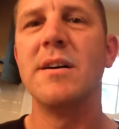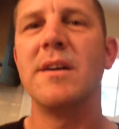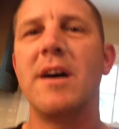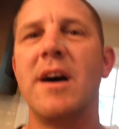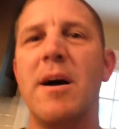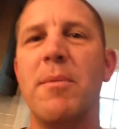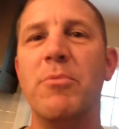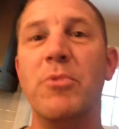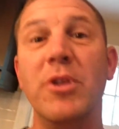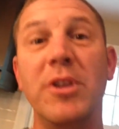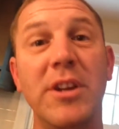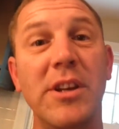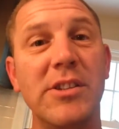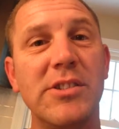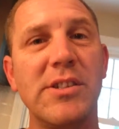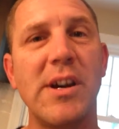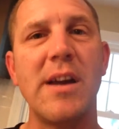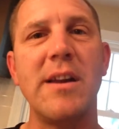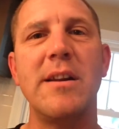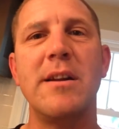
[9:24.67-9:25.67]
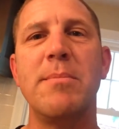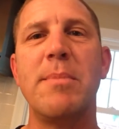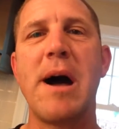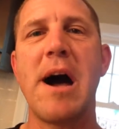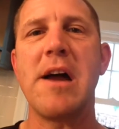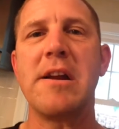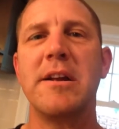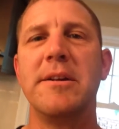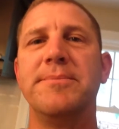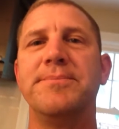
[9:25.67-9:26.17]
I'm really excited
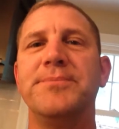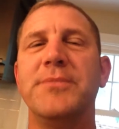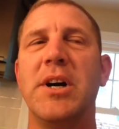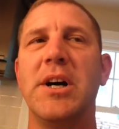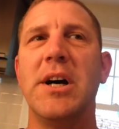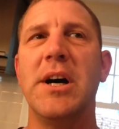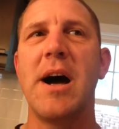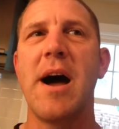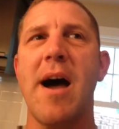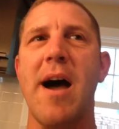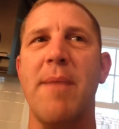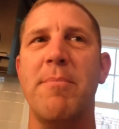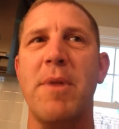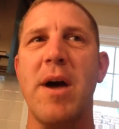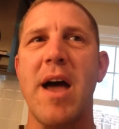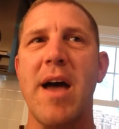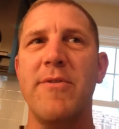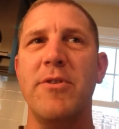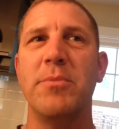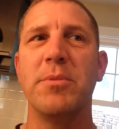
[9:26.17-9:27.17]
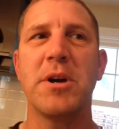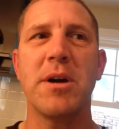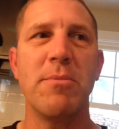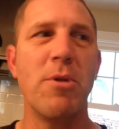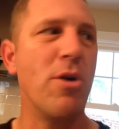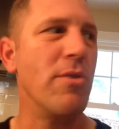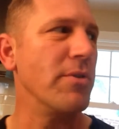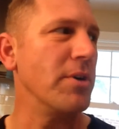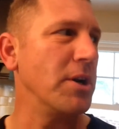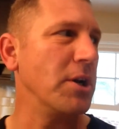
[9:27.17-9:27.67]
about it. Uh, I'm going to have him come
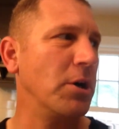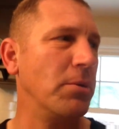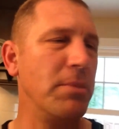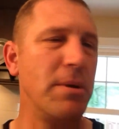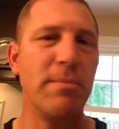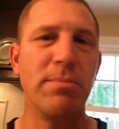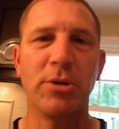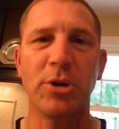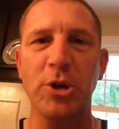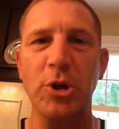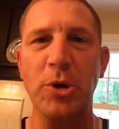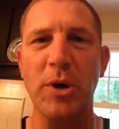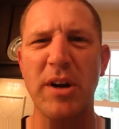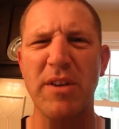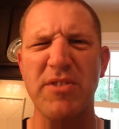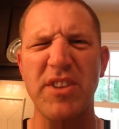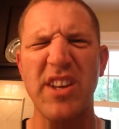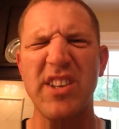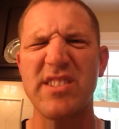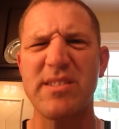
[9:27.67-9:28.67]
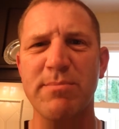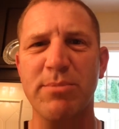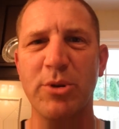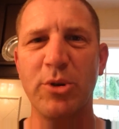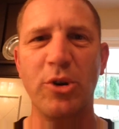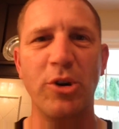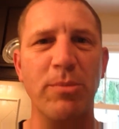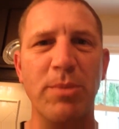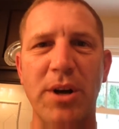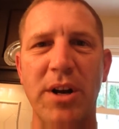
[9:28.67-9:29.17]
over and help me brew. I don't think he's a
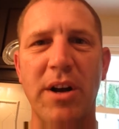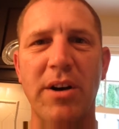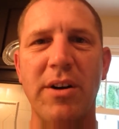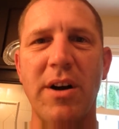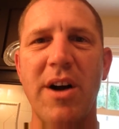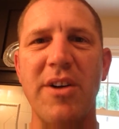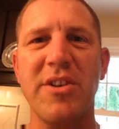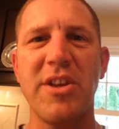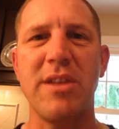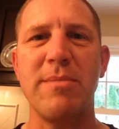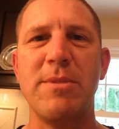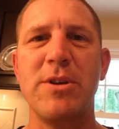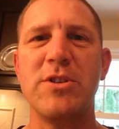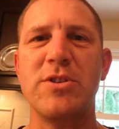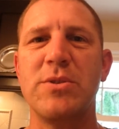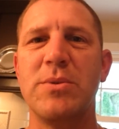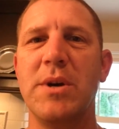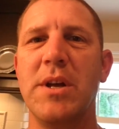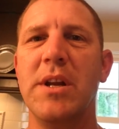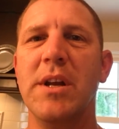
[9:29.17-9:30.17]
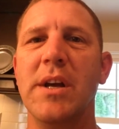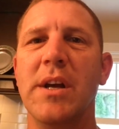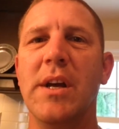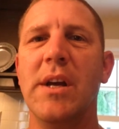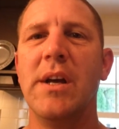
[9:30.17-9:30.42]
brewer, but I'll, I'll get him into it.